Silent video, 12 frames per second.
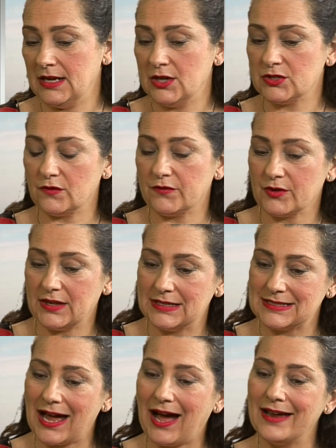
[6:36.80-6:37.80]
So for the
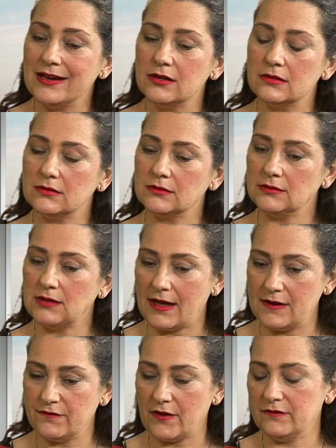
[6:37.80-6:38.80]
entire
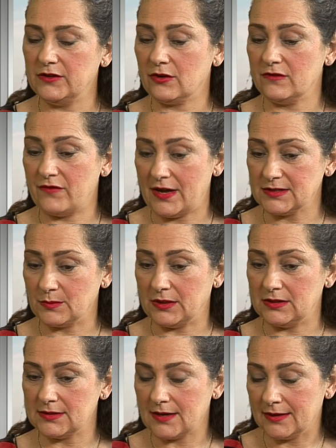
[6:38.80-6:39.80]
life of your
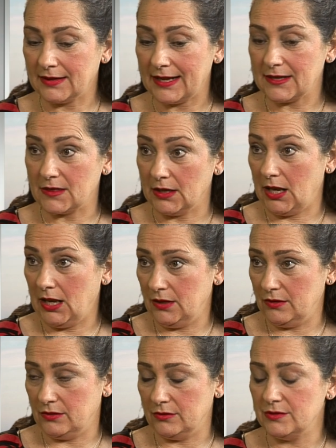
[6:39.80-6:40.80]
investment, unlike the
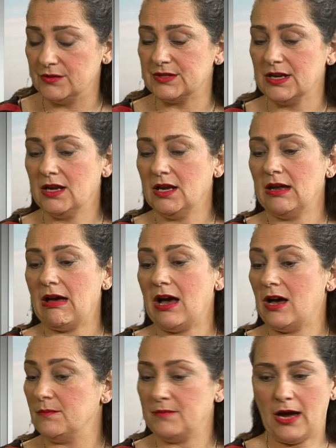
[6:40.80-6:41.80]
loads,
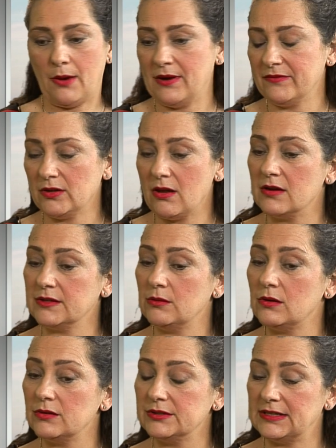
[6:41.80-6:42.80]
however long you
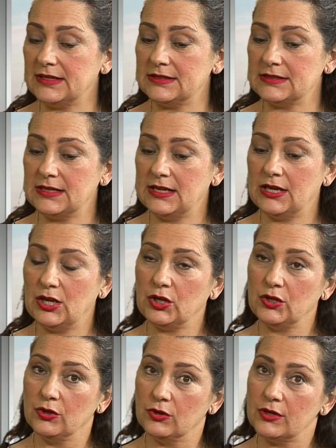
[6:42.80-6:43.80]
hold it,
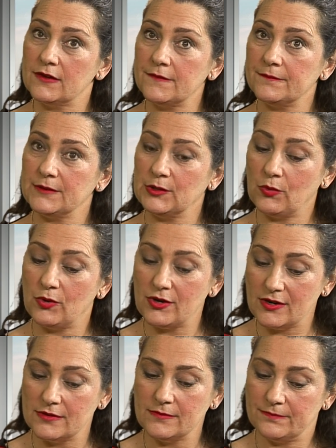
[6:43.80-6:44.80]
your
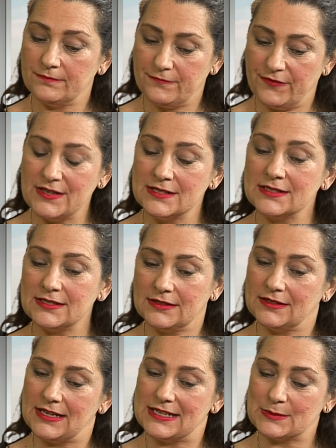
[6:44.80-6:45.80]
fund
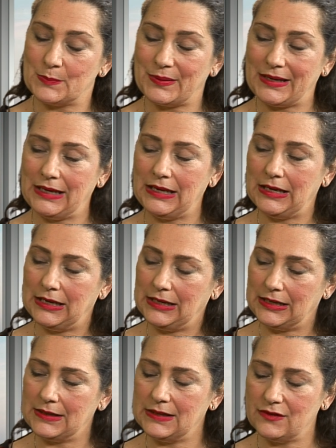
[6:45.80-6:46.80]
is
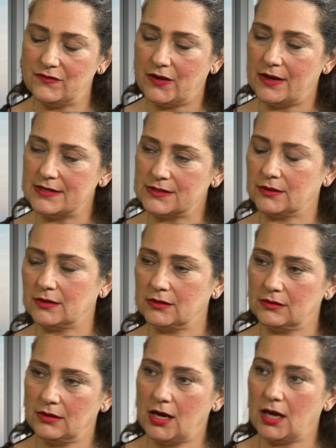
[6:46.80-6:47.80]
paying the advisor,
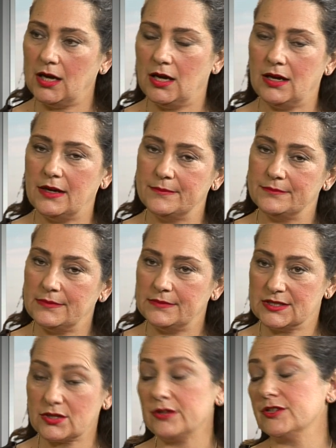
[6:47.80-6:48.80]
it's
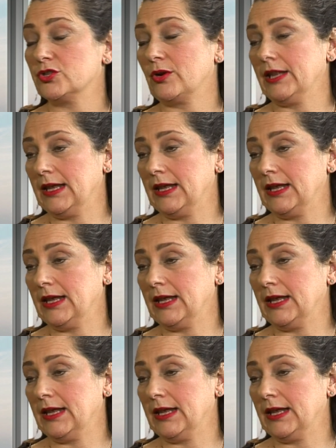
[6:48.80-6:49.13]
called a trailing